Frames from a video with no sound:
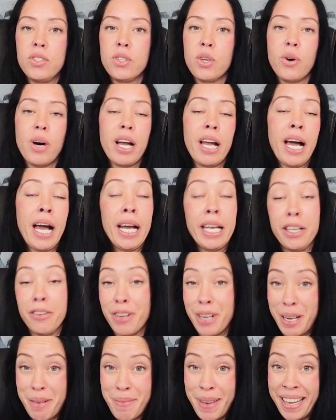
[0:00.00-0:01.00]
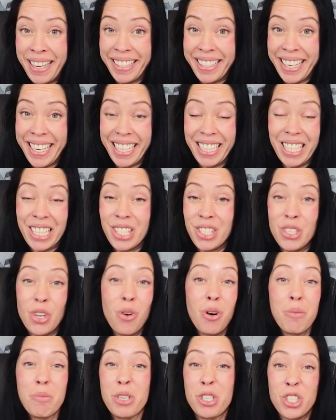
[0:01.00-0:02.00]
So I highly recommend getting the
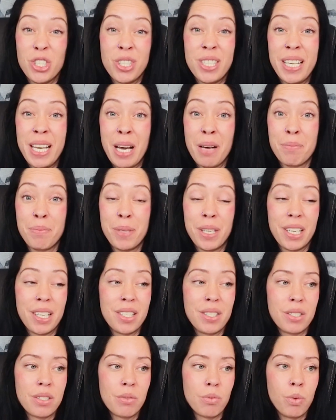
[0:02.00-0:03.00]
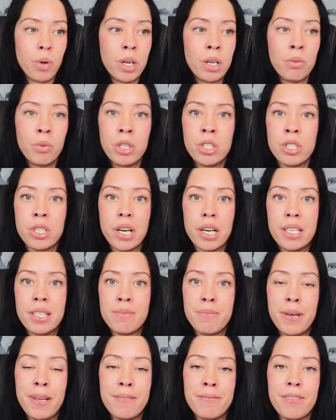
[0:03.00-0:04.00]
snow emergency app, because one winter I
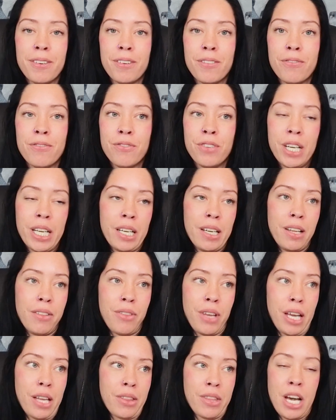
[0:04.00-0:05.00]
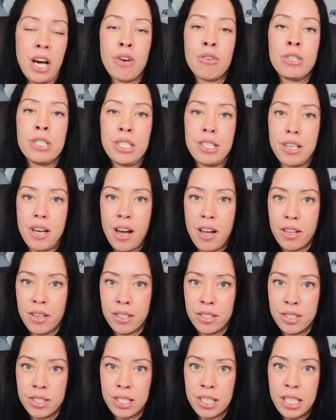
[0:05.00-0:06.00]
spent freaking like
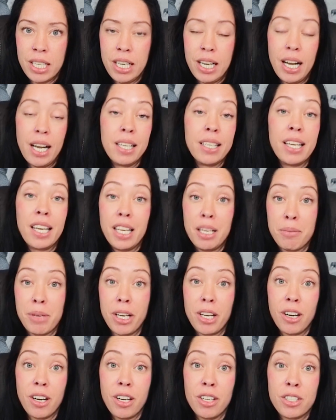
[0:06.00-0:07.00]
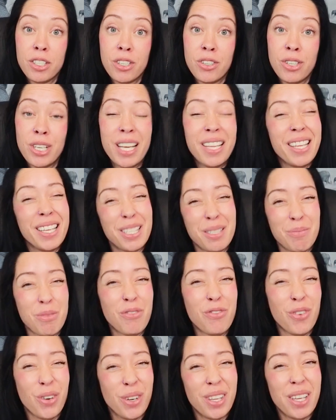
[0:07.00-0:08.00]
$1,000 on getting my car towed, and that's
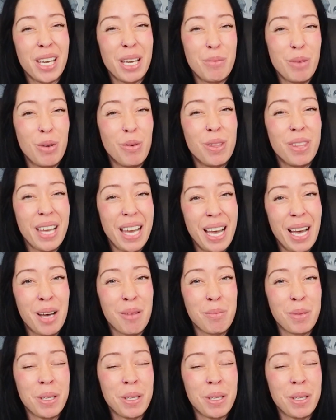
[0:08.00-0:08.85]
before they came out with the app.